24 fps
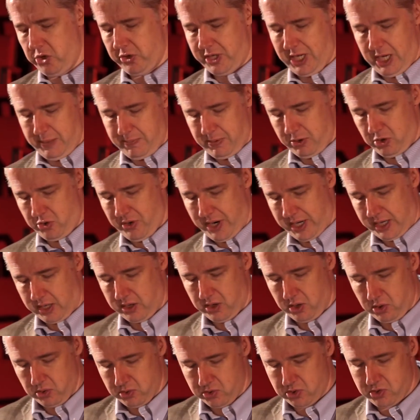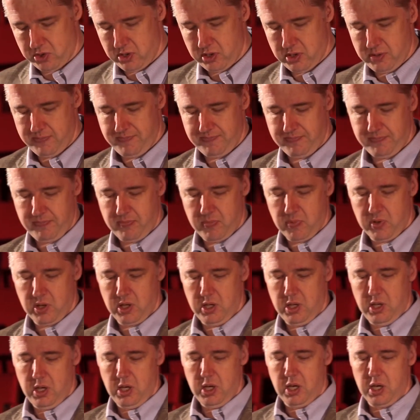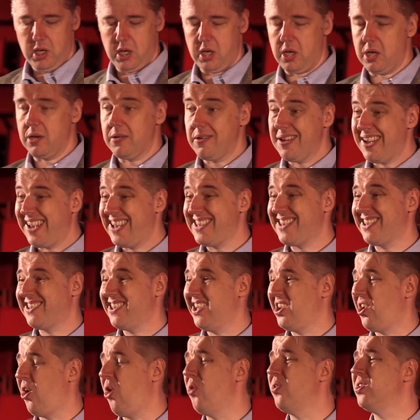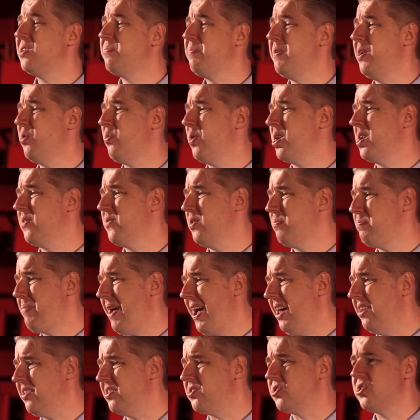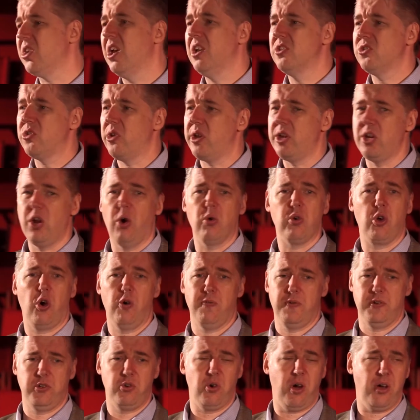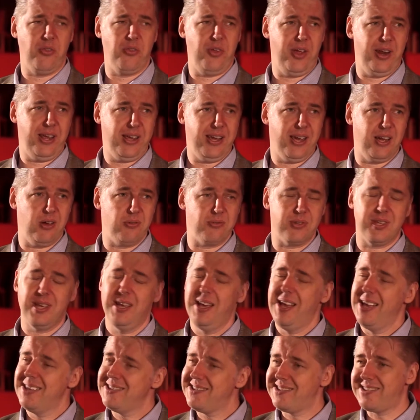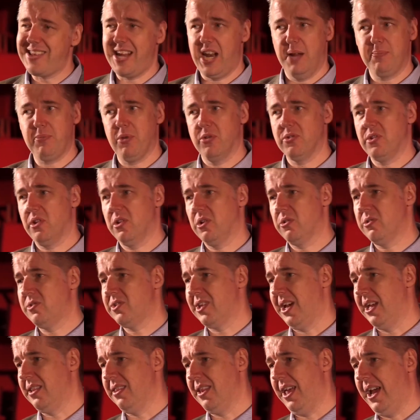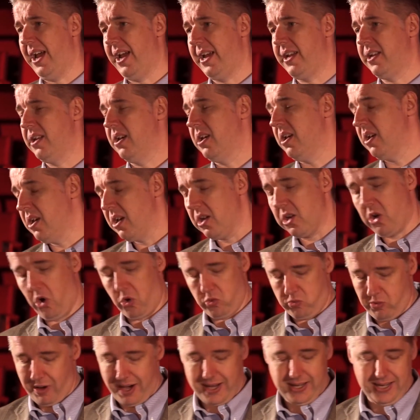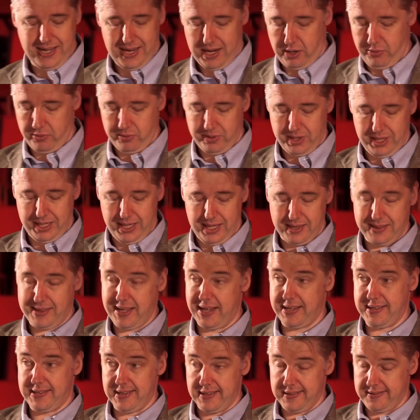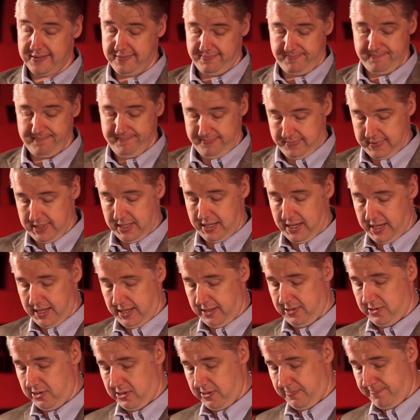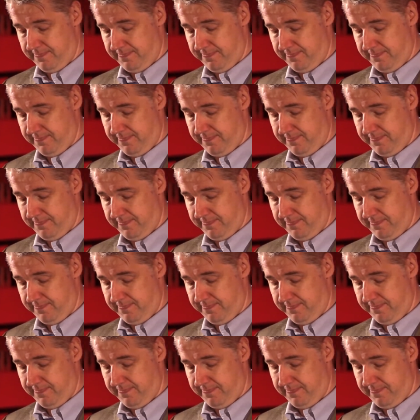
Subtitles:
you're keeping track of those. As I said, always be aware of your balance so you don't overdraw that account. Set up those alerts online. Go right now and really get that done tonight.